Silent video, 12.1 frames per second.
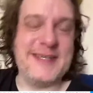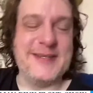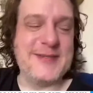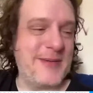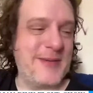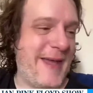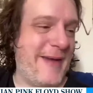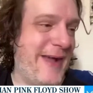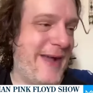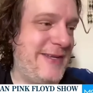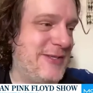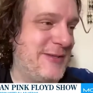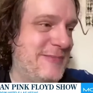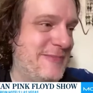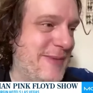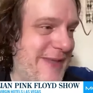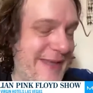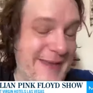with our agent
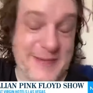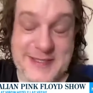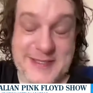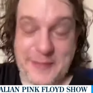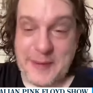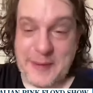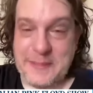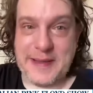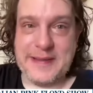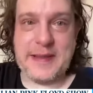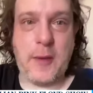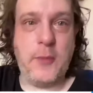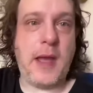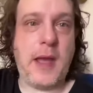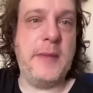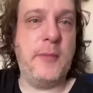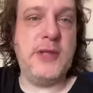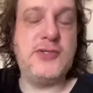booking it with someone. But no, we I mean
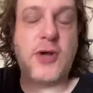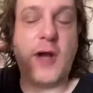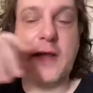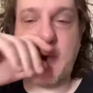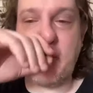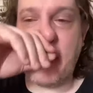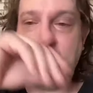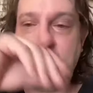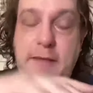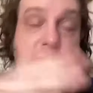we try and get round every